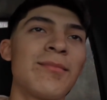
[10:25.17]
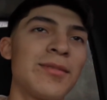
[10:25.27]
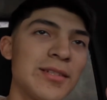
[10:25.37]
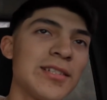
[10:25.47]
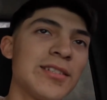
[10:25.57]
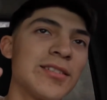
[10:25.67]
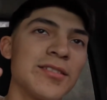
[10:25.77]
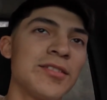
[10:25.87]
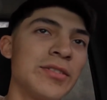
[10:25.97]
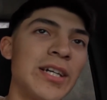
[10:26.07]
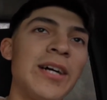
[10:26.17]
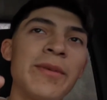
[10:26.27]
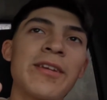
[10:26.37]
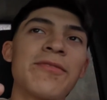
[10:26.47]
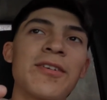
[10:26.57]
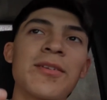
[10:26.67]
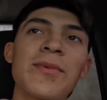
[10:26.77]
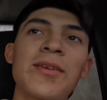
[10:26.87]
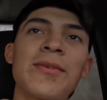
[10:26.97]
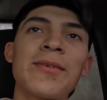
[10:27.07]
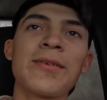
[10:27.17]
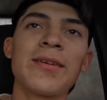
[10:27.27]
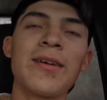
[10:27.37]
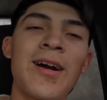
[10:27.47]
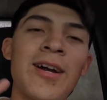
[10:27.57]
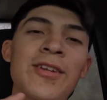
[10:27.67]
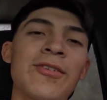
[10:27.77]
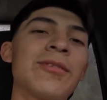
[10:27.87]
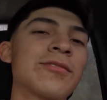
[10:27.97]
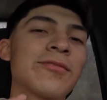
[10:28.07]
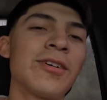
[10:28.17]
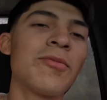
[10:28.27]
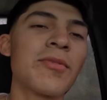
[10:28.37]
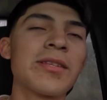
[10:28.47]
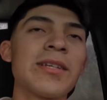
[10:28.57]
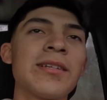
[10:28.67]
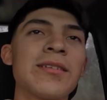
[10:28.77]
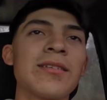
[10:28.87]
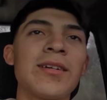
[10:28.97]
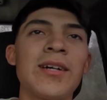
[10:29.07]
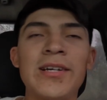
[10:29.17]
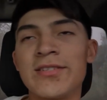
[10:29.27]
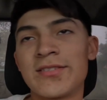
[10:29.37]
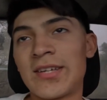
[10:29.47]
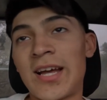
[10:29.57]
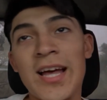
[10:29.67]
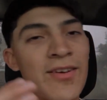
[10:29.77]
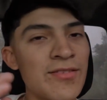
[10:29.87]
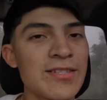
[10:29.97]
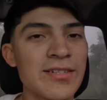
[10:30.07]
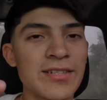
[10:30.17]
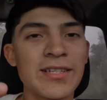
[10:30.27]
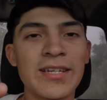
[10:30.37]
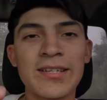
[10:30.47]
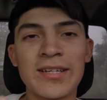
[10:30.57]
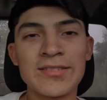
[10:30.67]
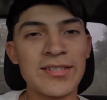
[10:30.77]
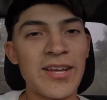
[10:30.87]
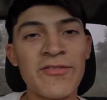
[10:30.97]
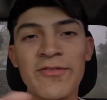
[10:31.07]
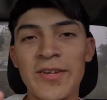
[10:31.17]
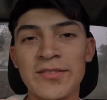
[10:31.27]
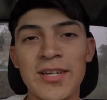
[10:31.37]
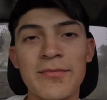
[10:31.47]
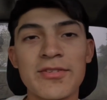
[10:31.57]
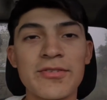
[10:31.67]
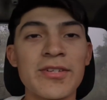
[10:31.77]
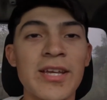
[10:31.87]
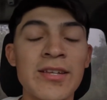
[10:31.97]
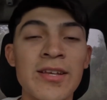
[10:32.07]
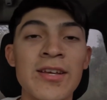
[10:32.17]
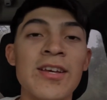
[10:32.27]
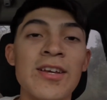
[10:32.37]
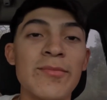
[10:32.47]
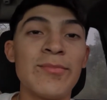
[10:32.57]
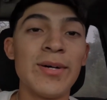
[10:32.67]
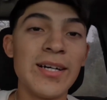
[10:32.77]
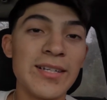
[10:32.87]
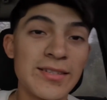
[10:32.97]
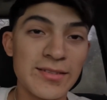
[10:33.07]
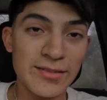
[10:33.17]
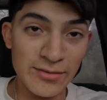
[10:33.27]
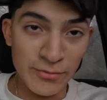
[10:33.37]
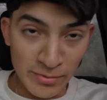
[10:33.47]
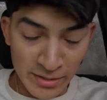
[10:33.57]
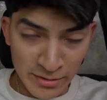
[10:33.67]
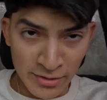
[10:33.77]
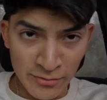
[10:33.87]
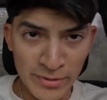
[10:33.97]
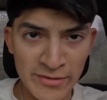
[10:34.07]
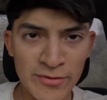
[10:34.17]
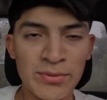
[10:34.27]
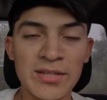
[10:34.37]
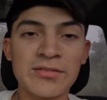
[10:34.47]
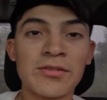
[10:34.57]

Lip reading: Please do not make fun of me. I know what's wrong with it. I just haven't done it yet. I just haven't found time to do it yet. But when we replaced